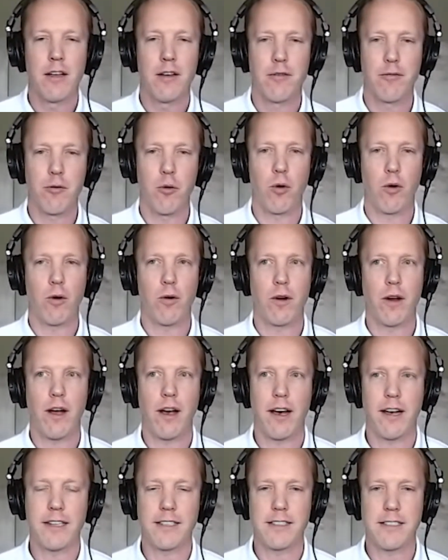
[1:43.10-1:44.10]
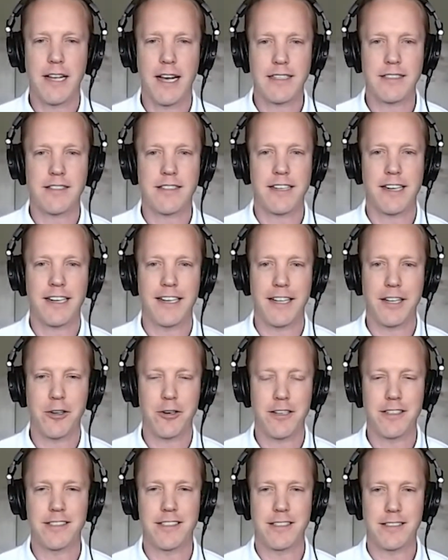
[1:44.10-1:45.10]
for testing and
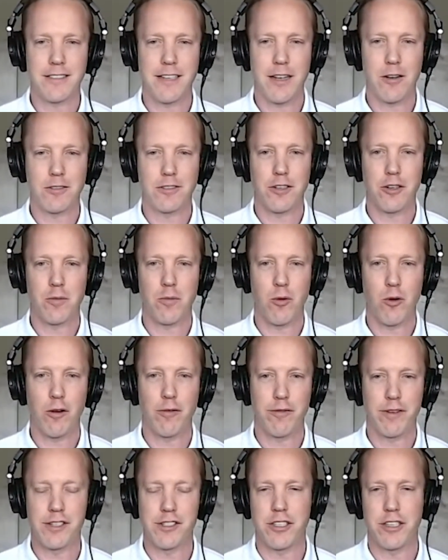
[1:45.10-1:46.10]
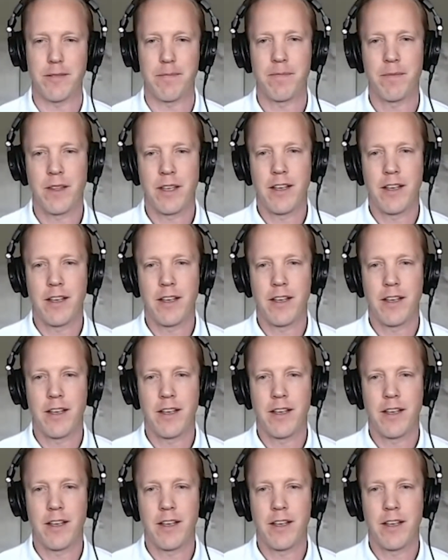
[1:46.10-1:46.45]
increasing sales that are more efficient.